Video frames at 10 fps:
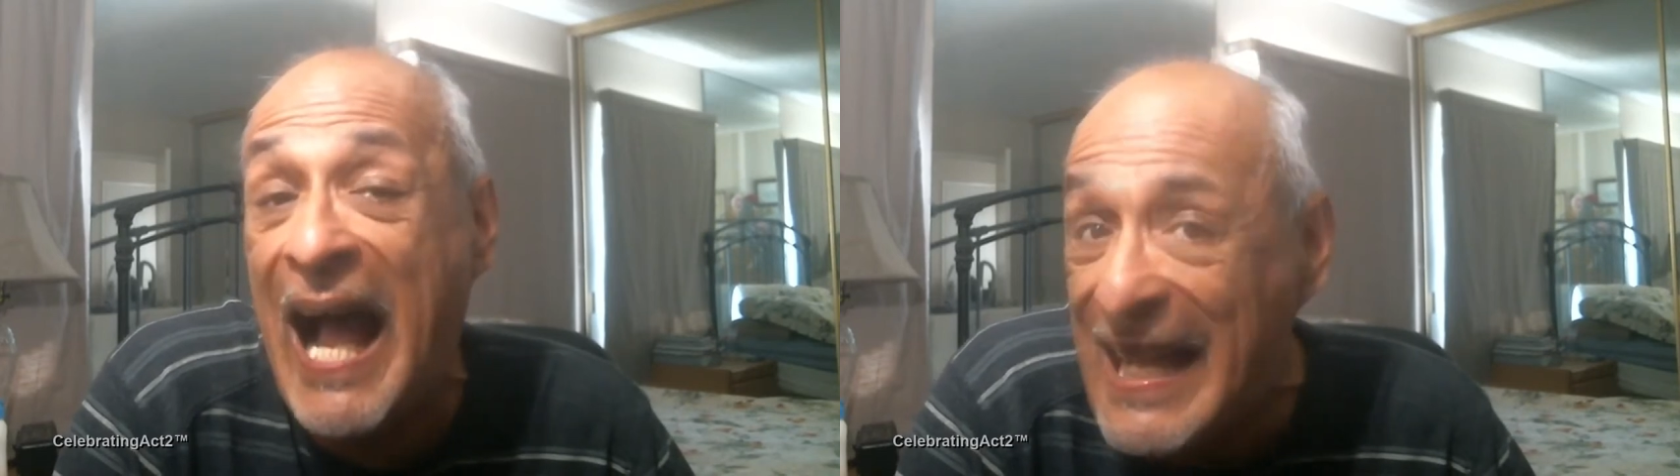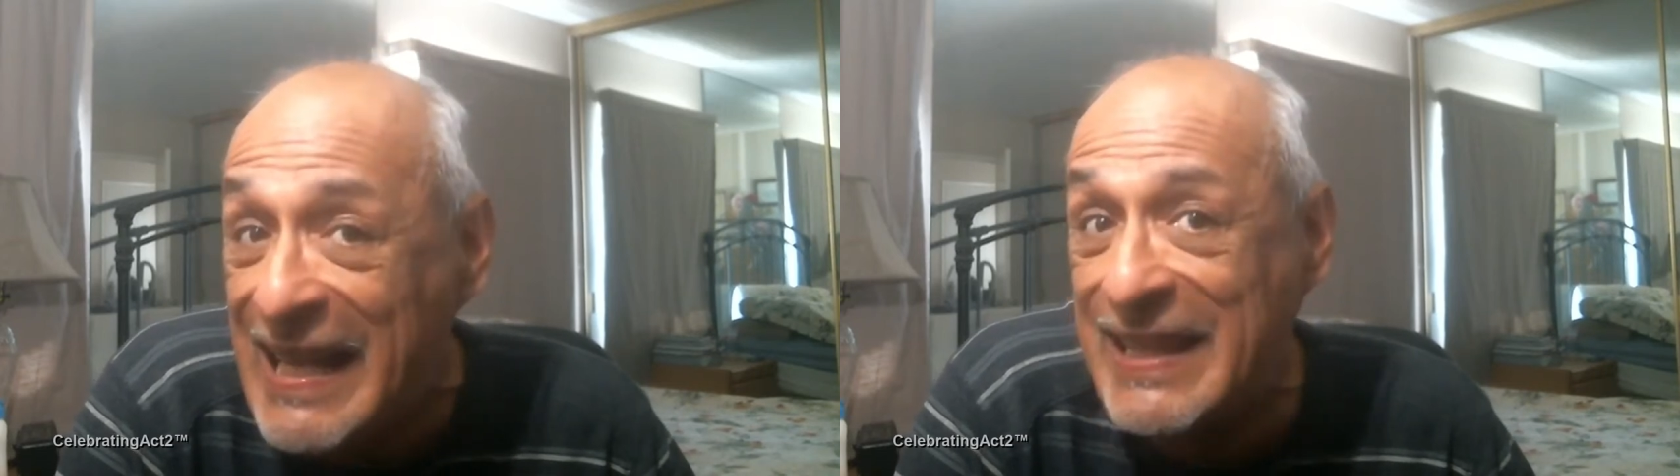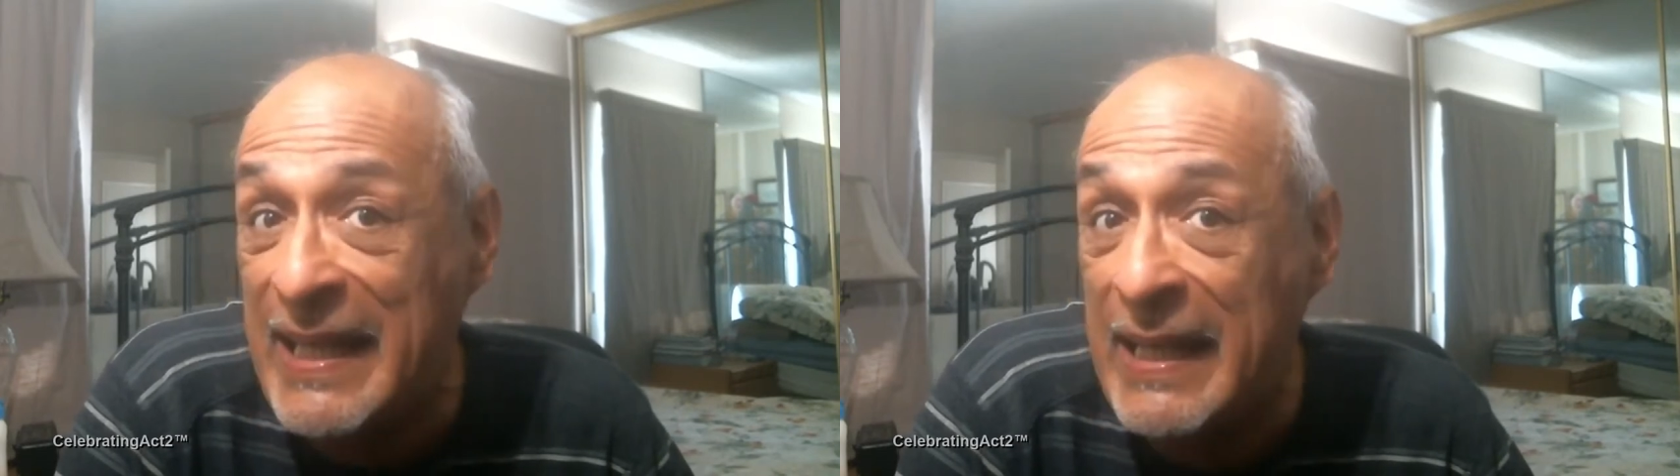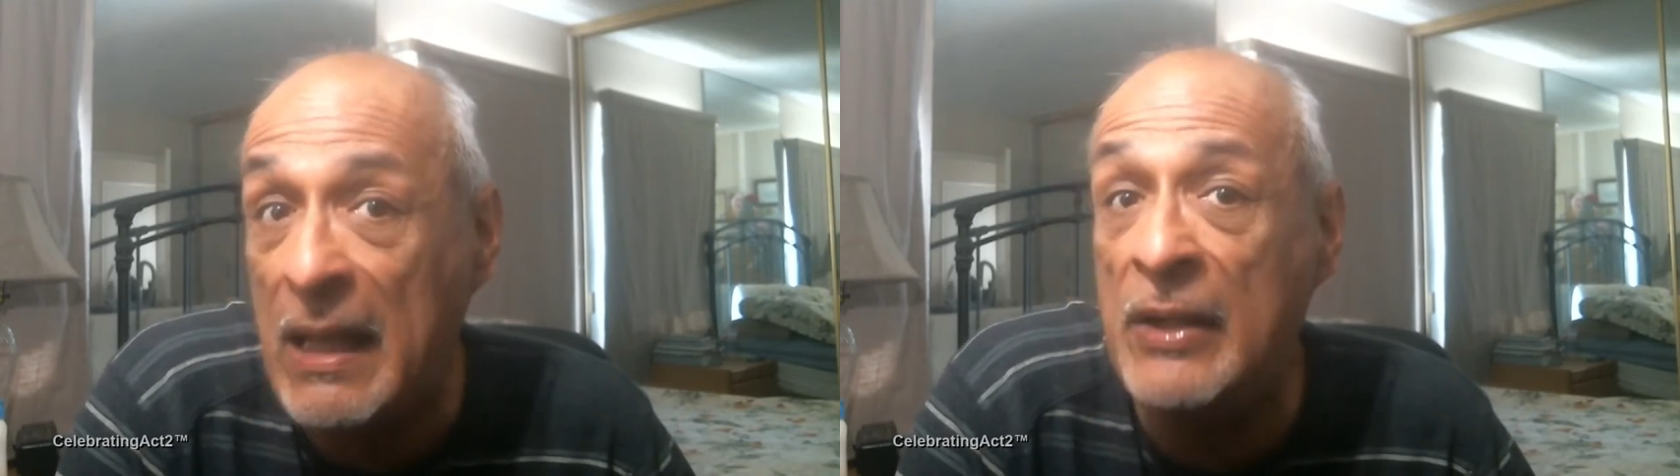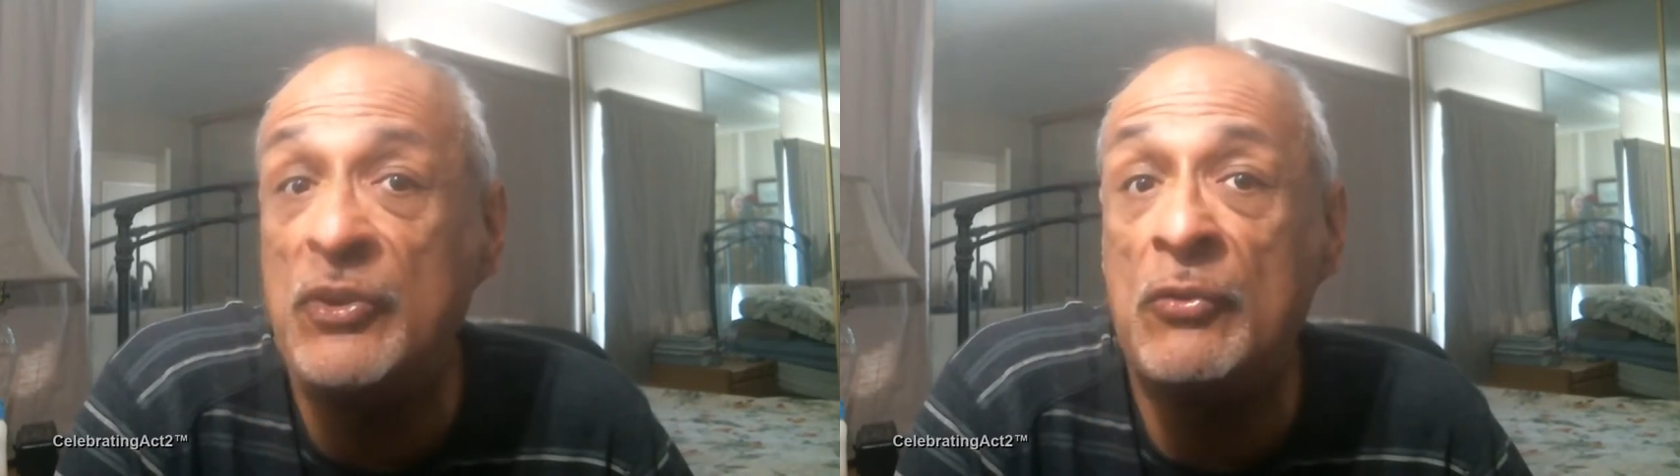I think,
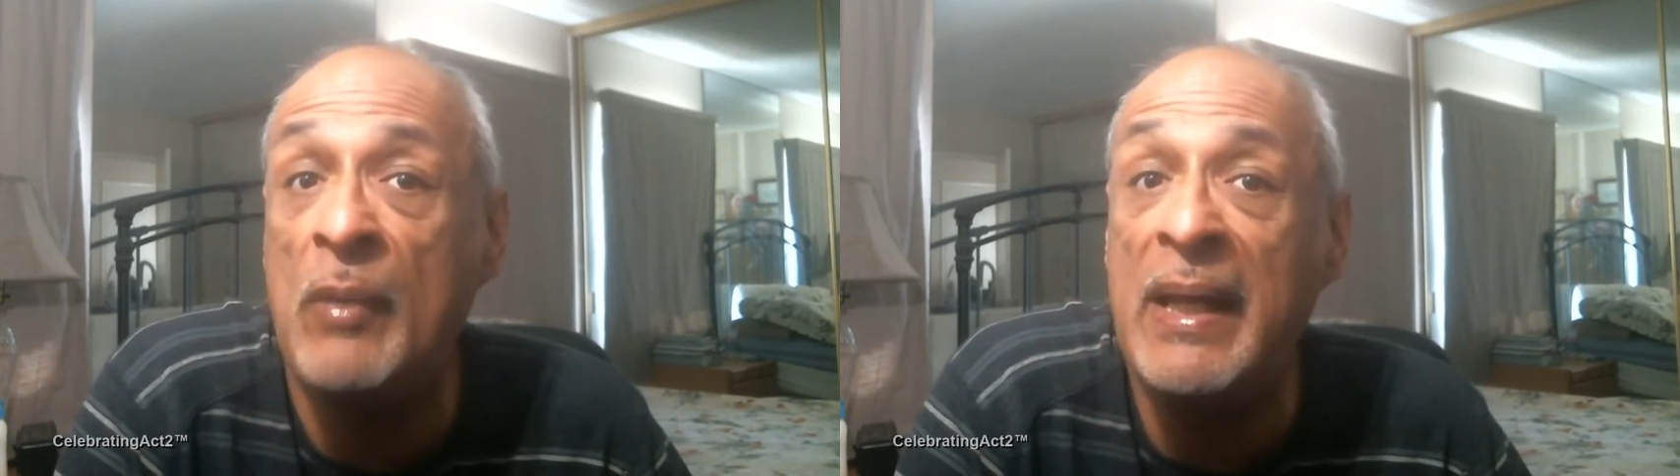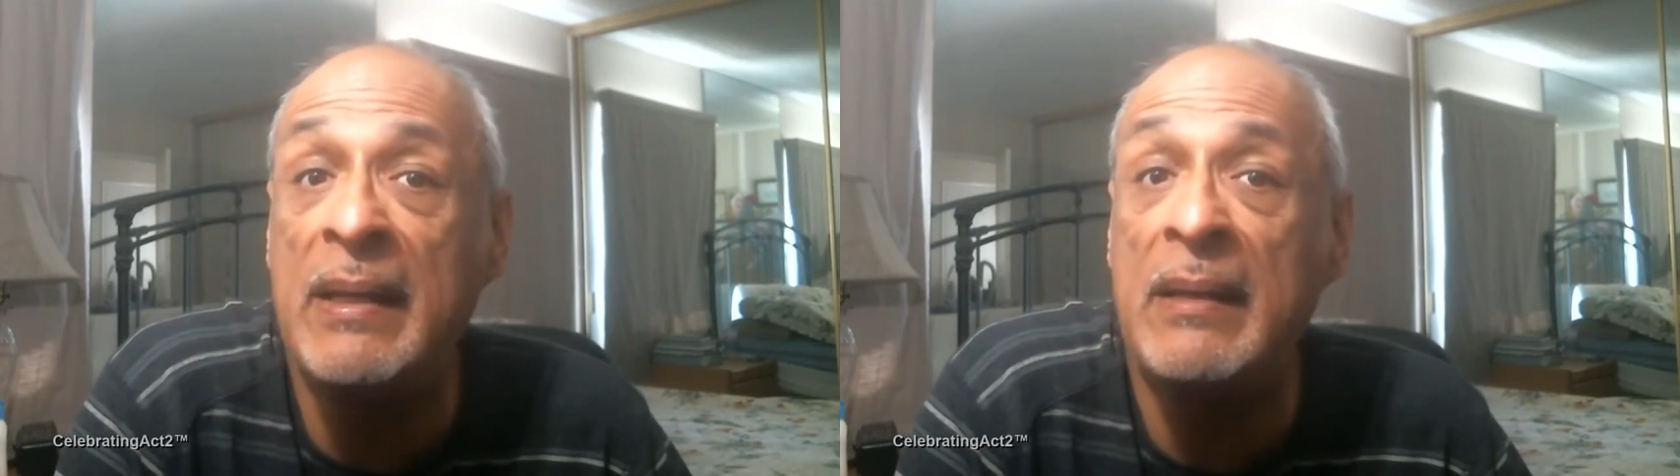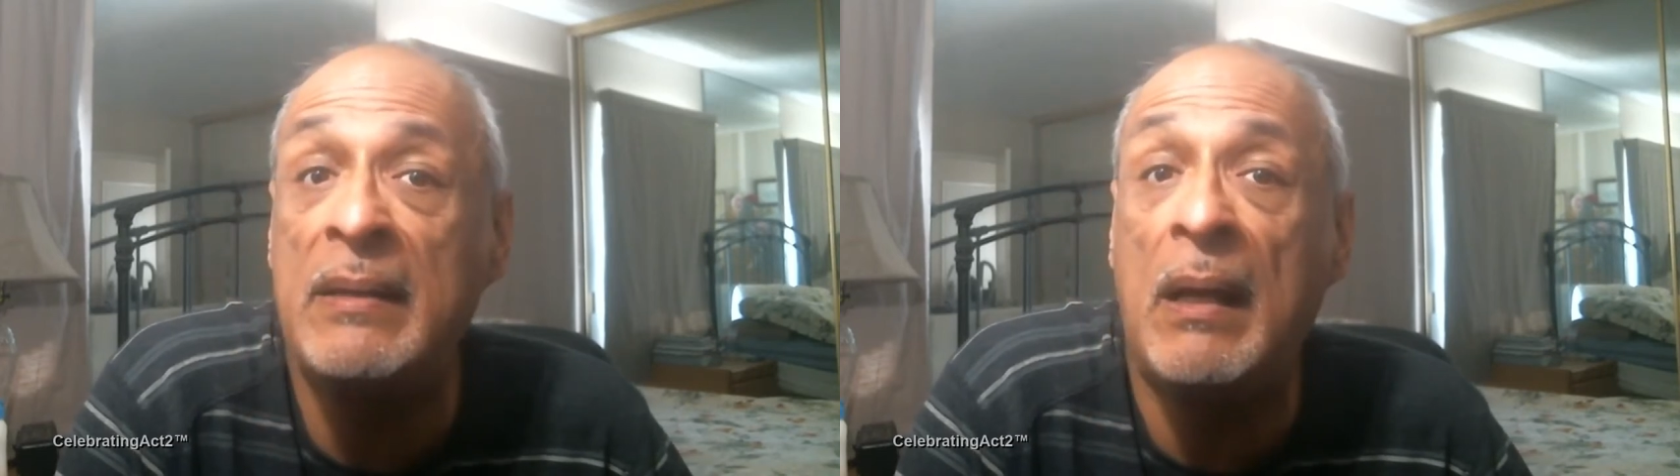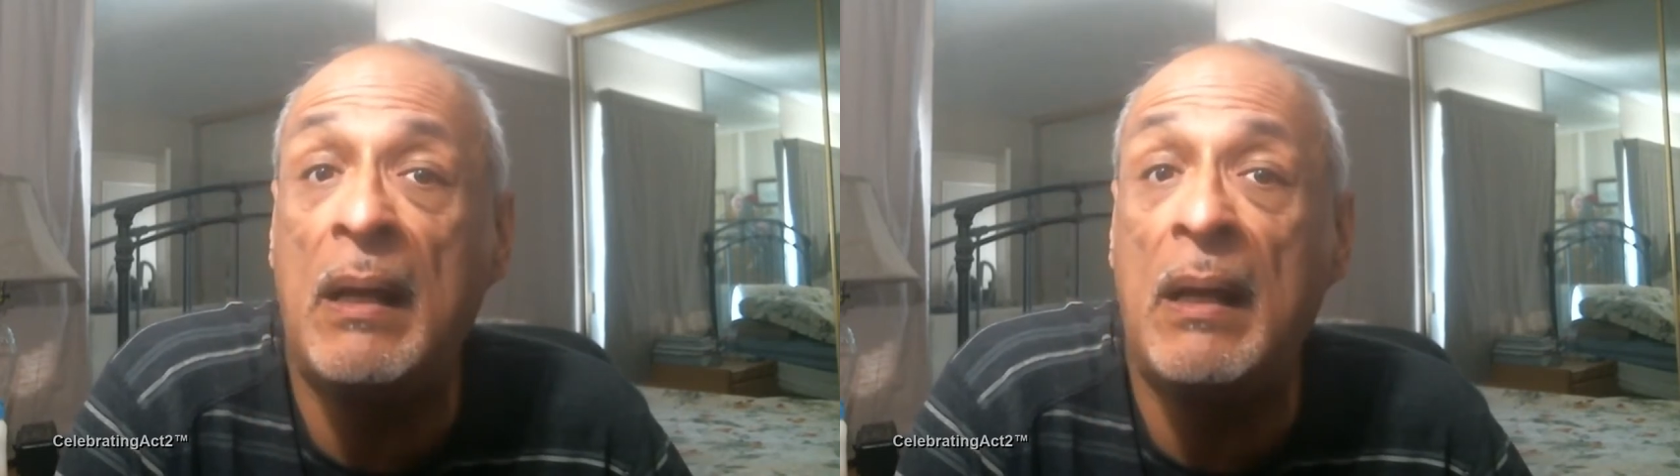underrated